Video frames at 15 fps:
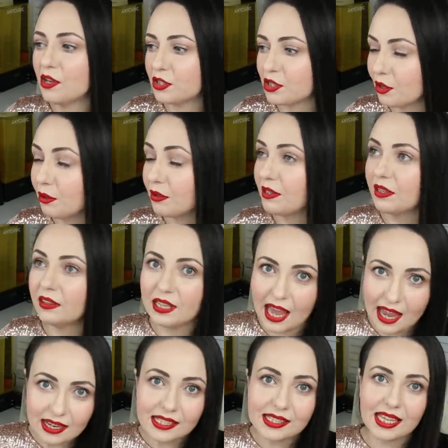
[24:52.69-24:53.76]
so the
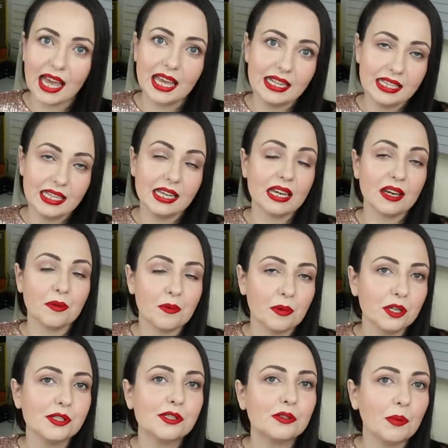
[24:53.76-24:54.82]
next idea
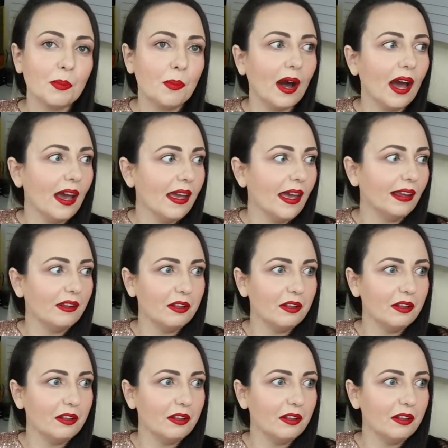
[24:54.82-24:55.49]
was to buy i